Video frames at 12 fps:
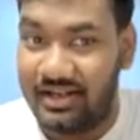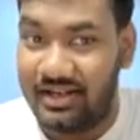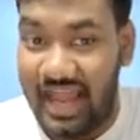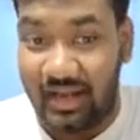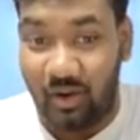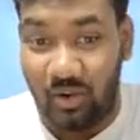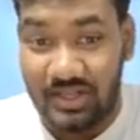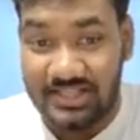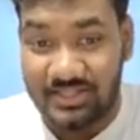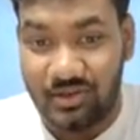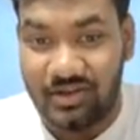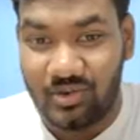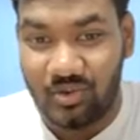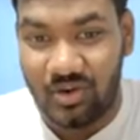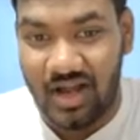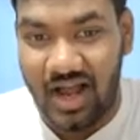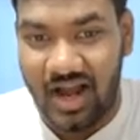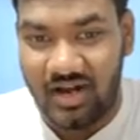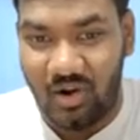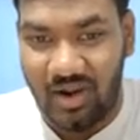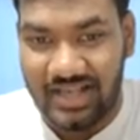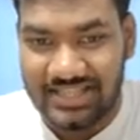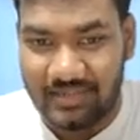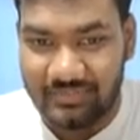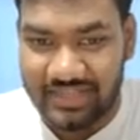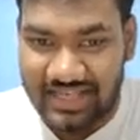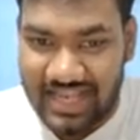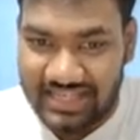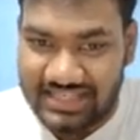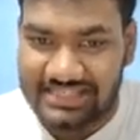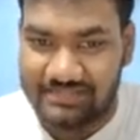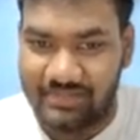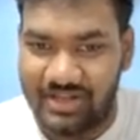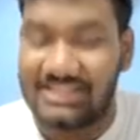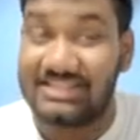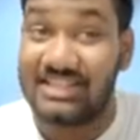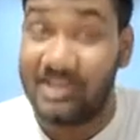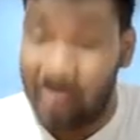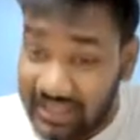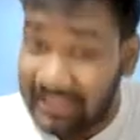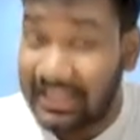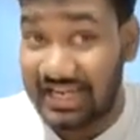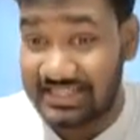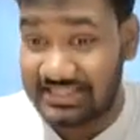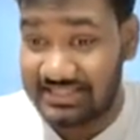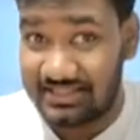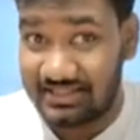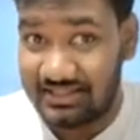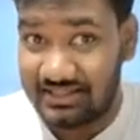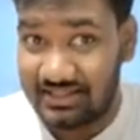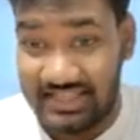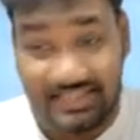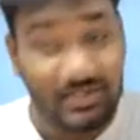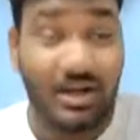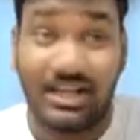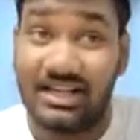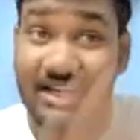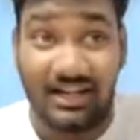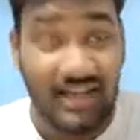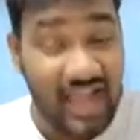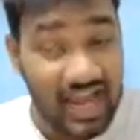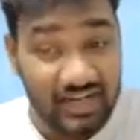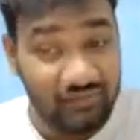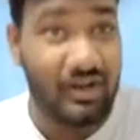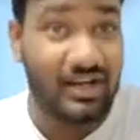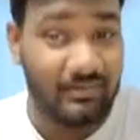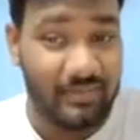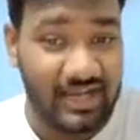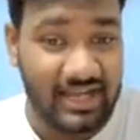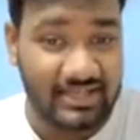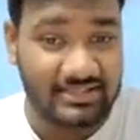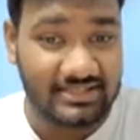And also you can't draw it something like this because it's a unit tax. It's not a ad valorem tax.